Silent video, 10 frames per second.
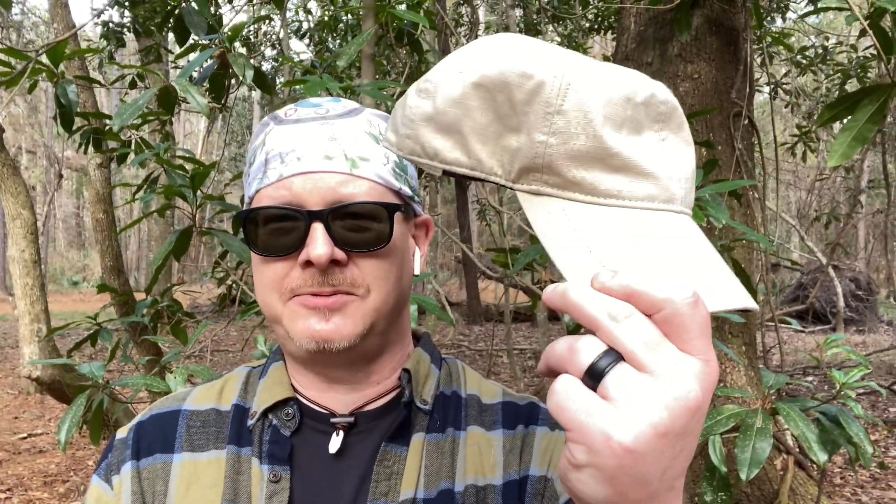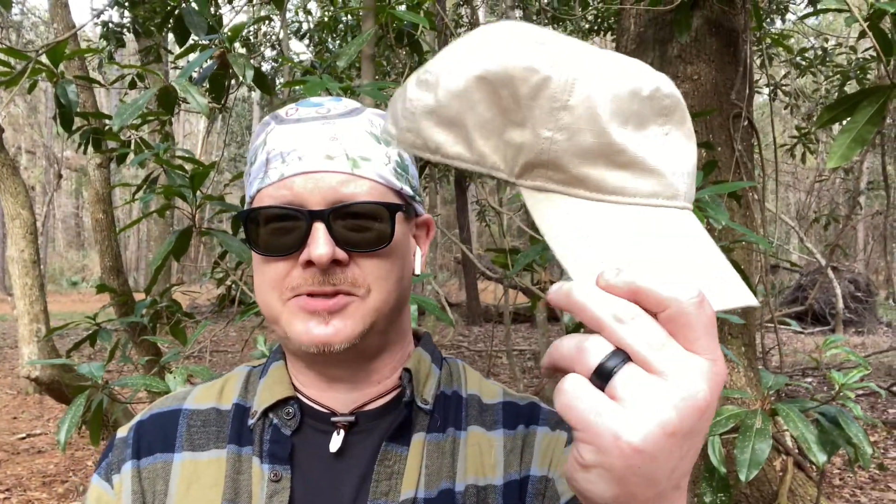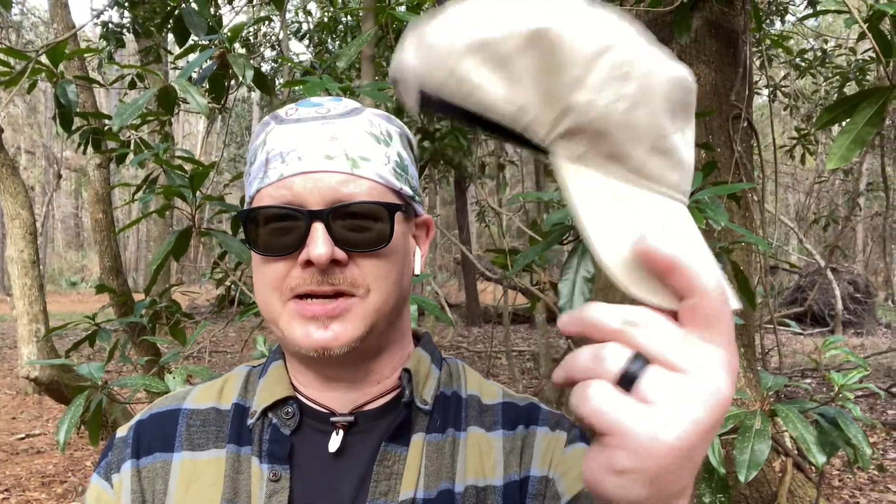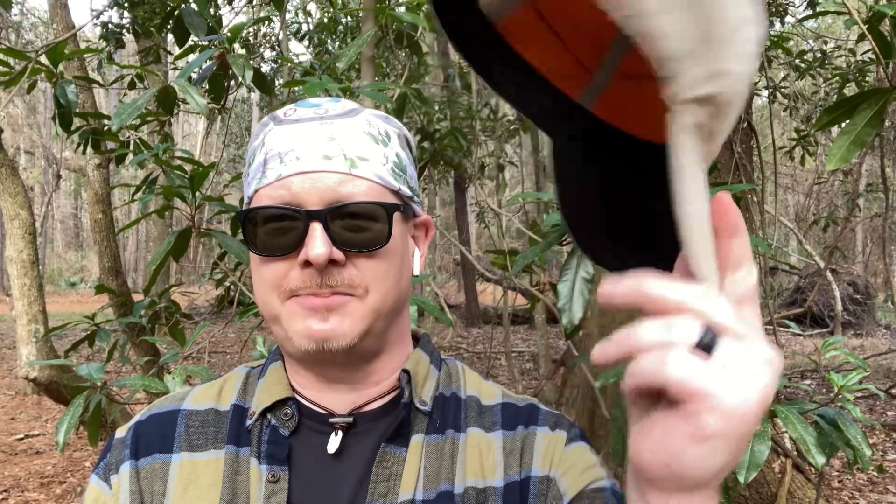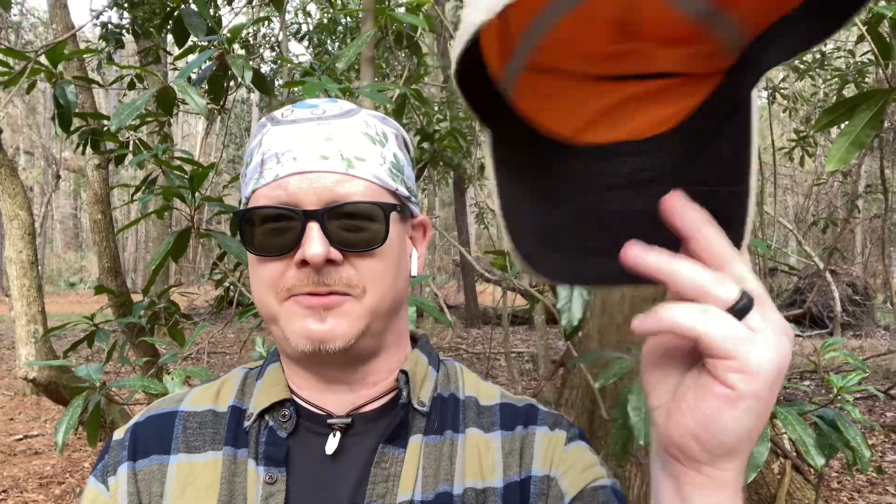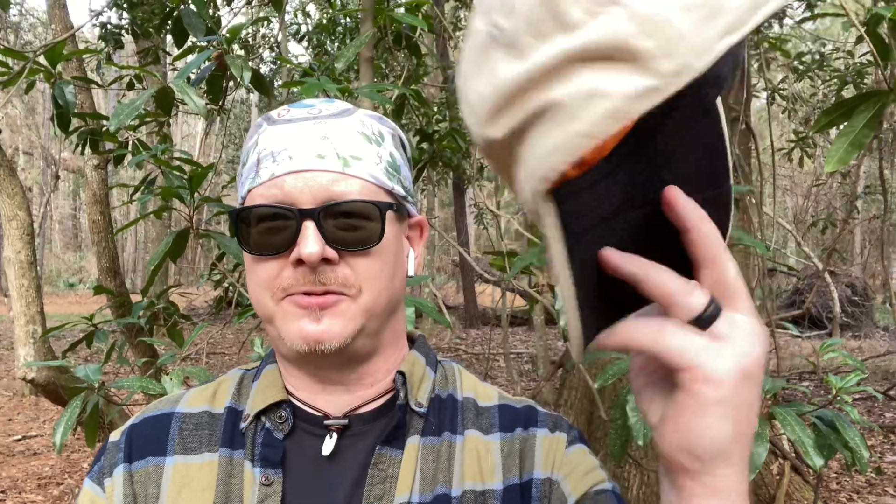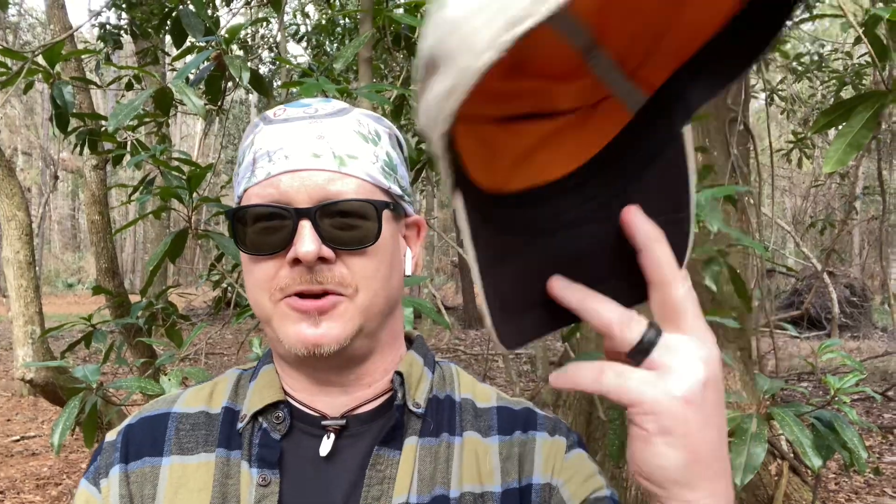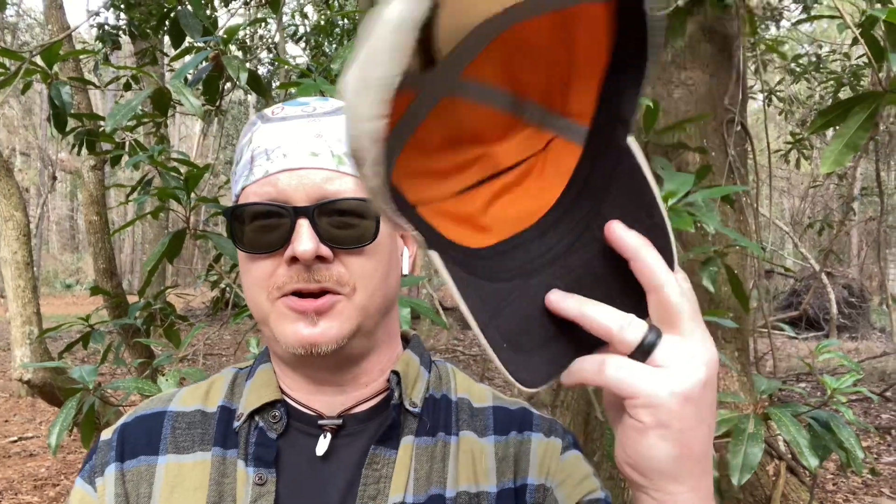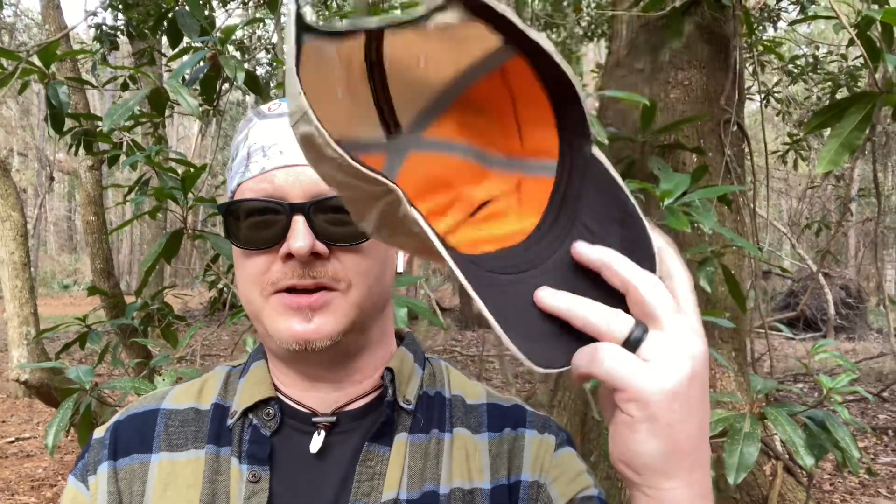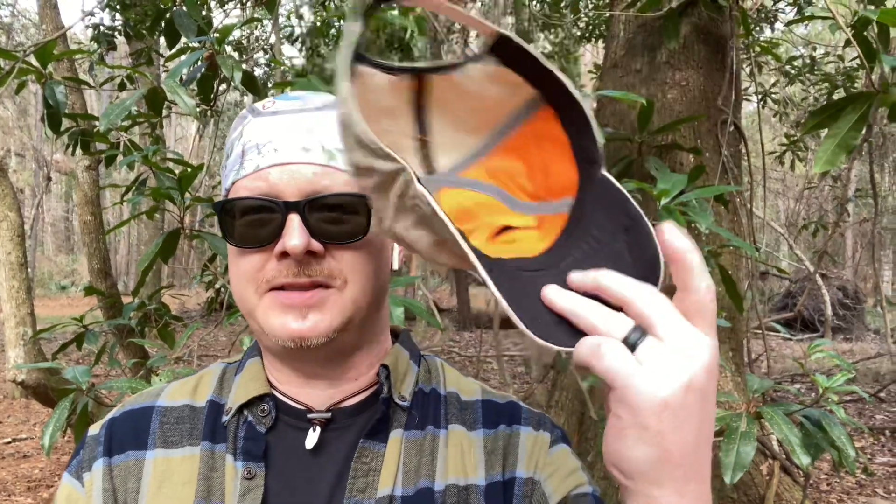which I
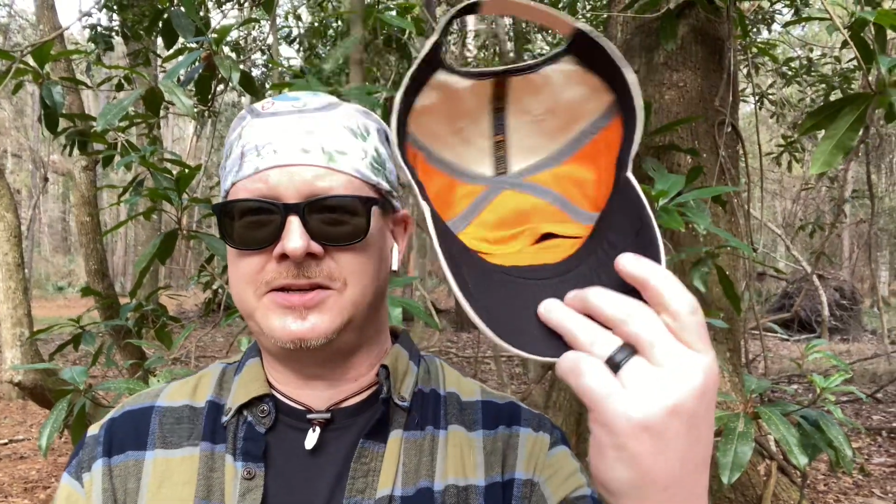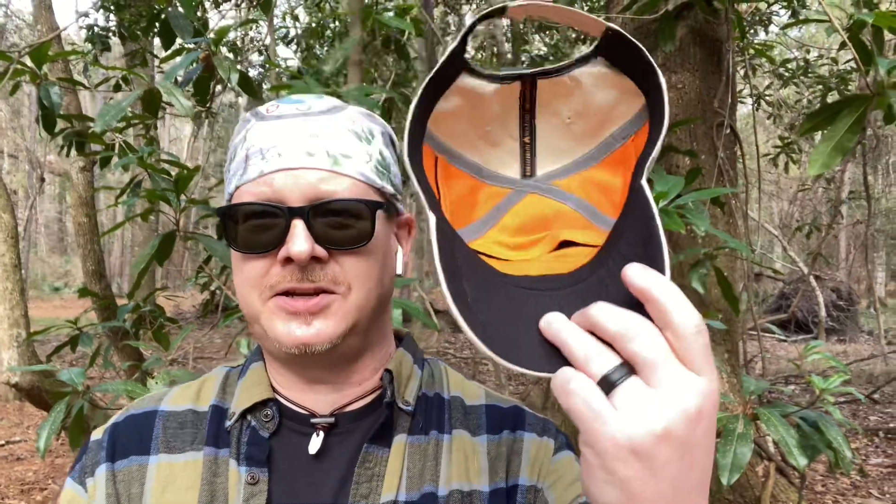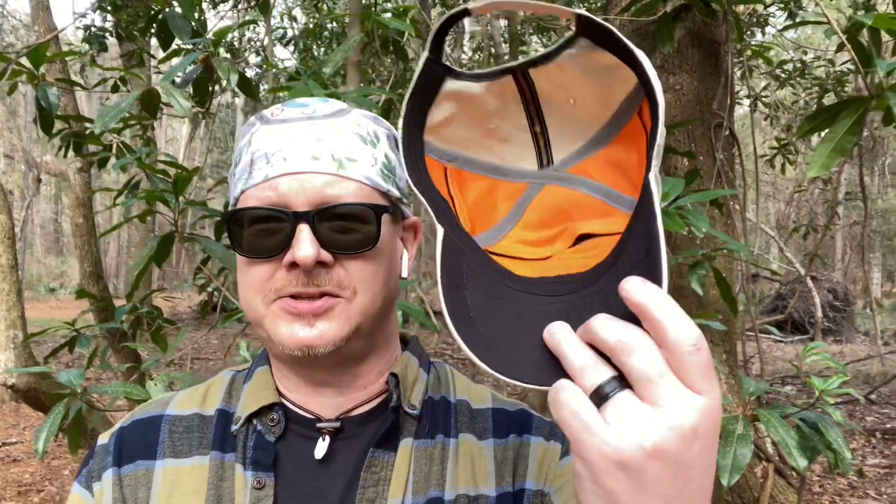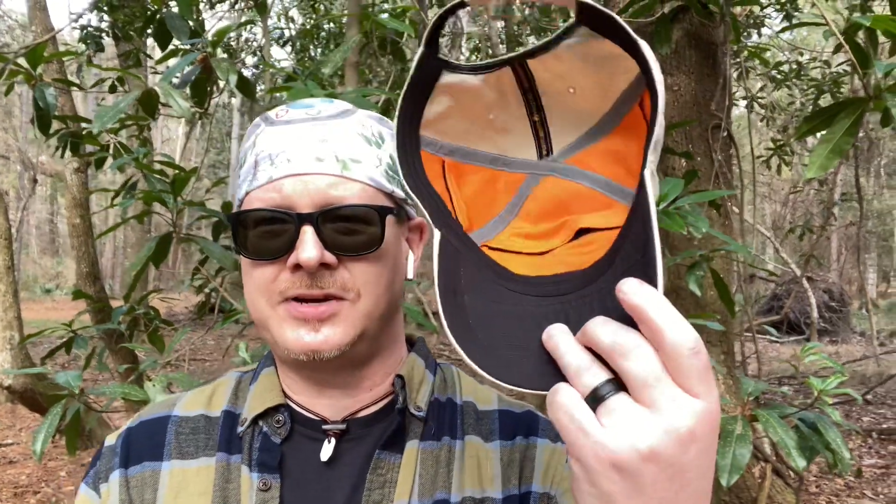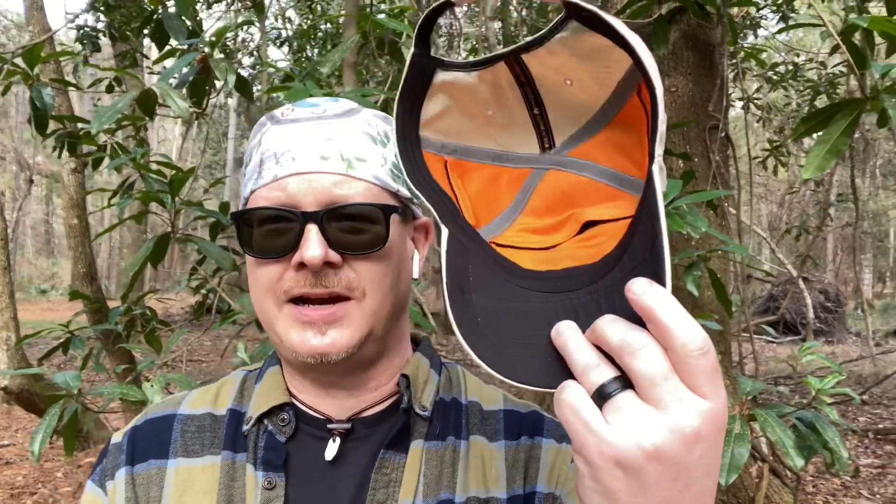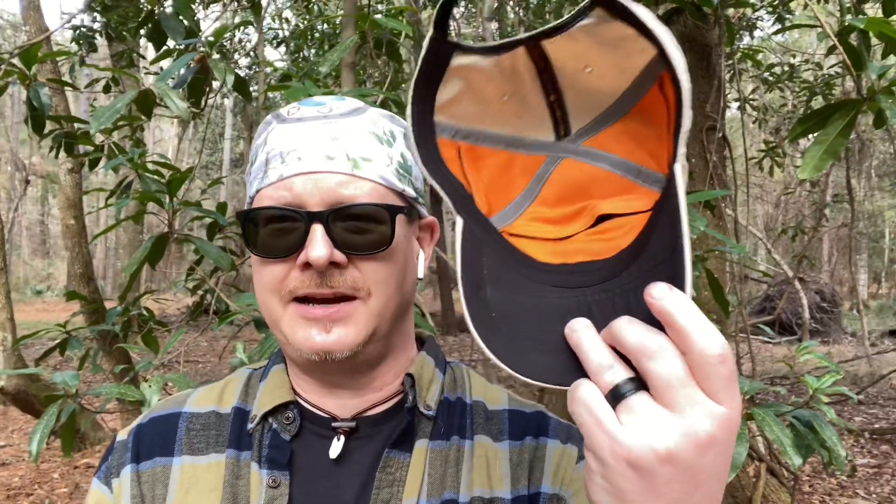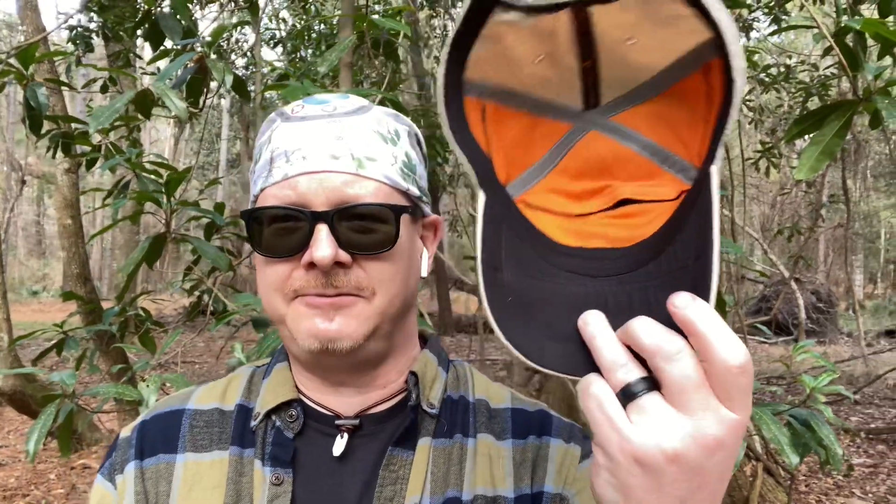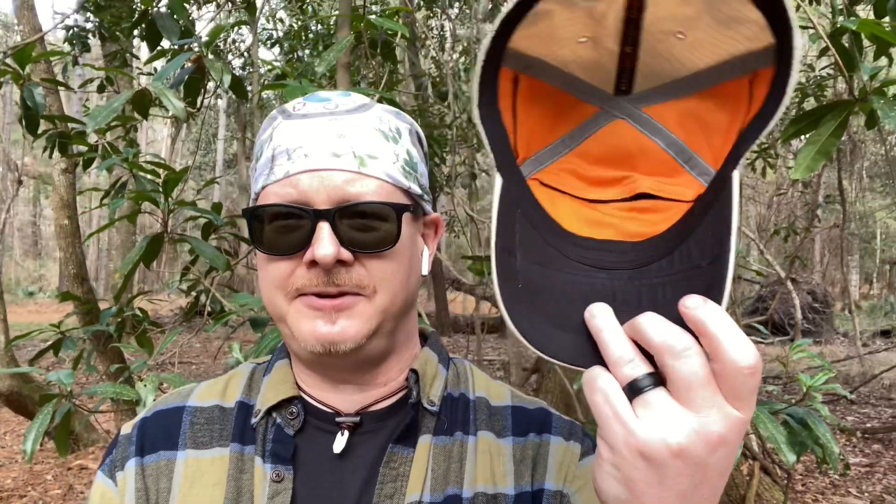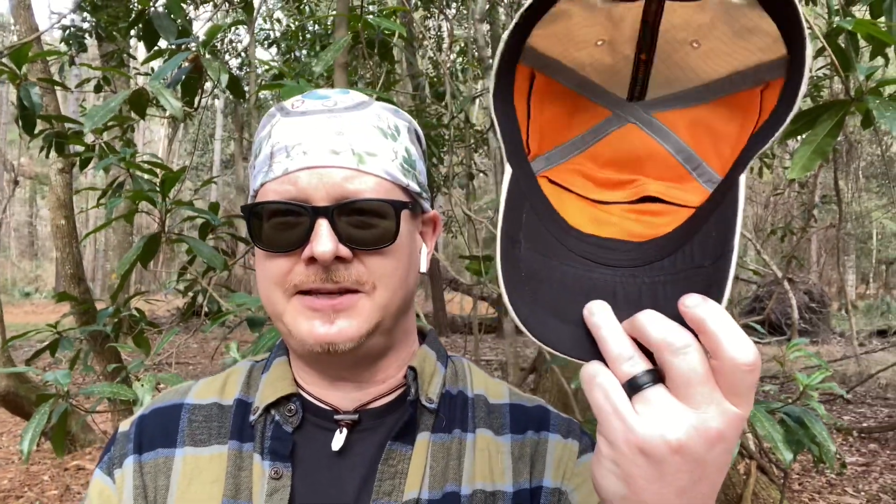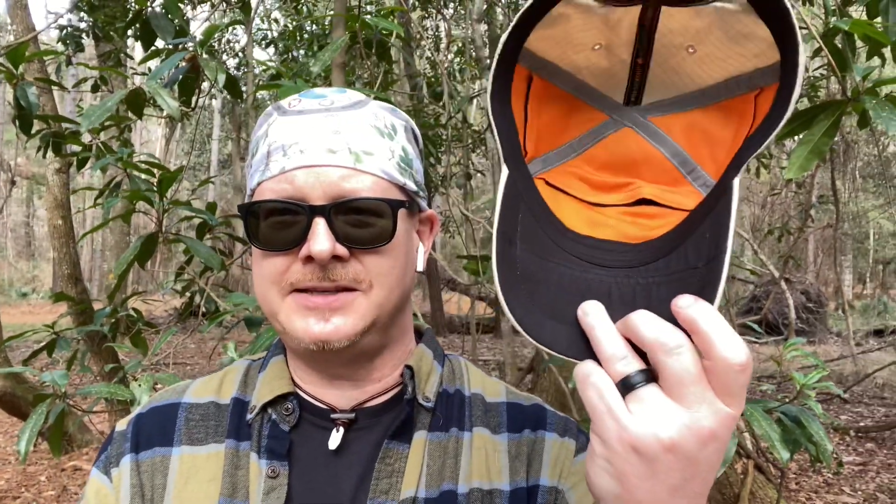prefer, and then you got your
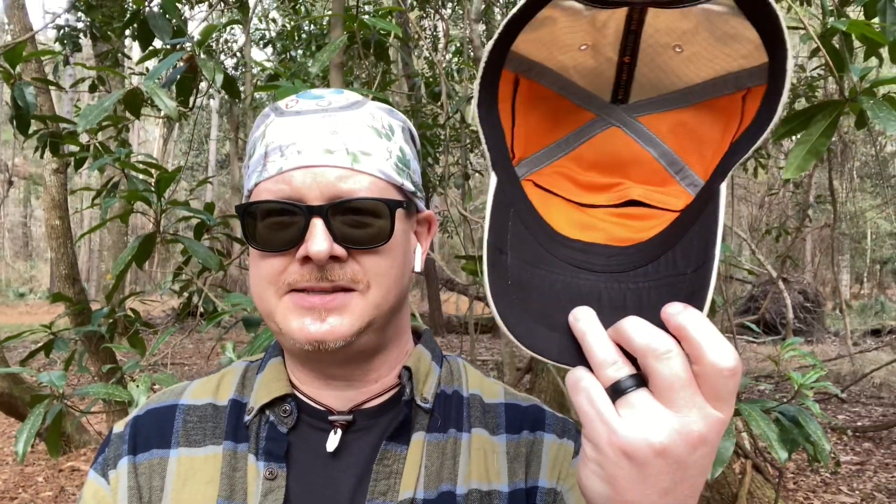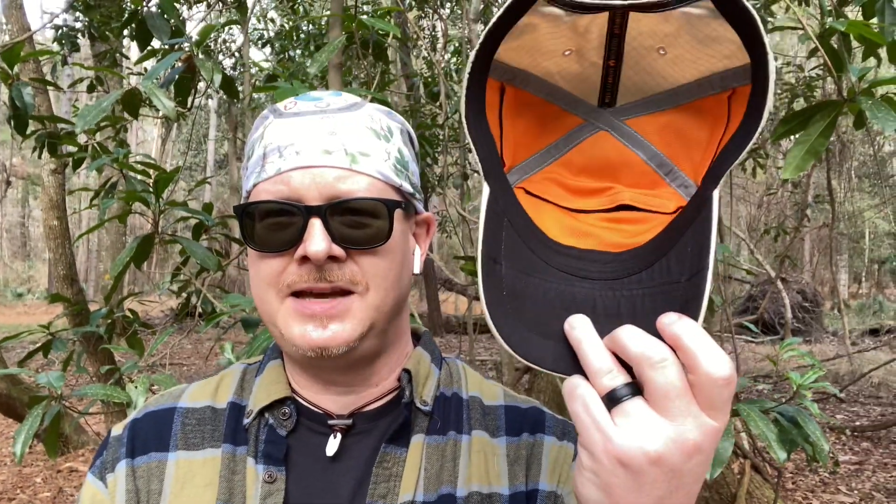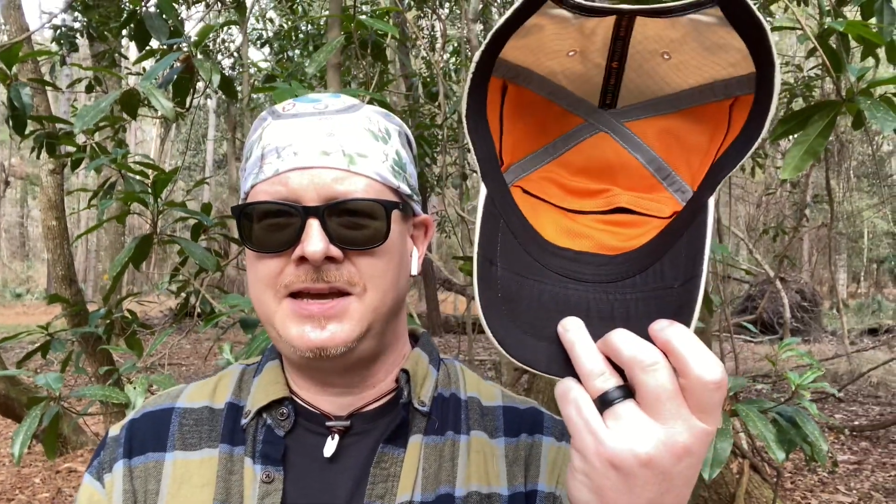high-vis